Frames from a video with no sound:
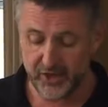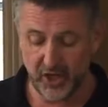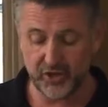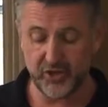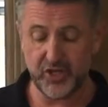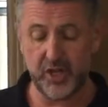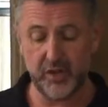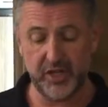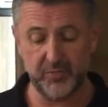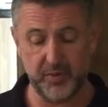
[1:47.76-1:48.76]
Chances
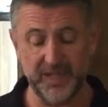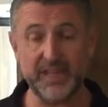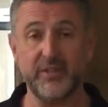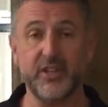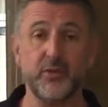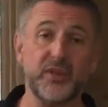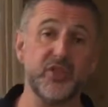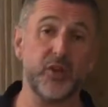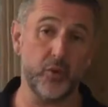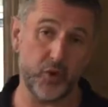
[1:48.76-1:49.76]
are he's probably given it to his
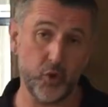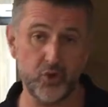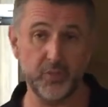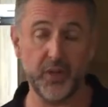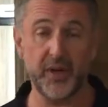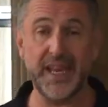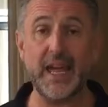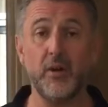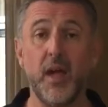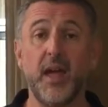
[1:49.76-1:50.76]
son or daughter by
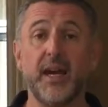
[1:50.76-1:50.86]
now,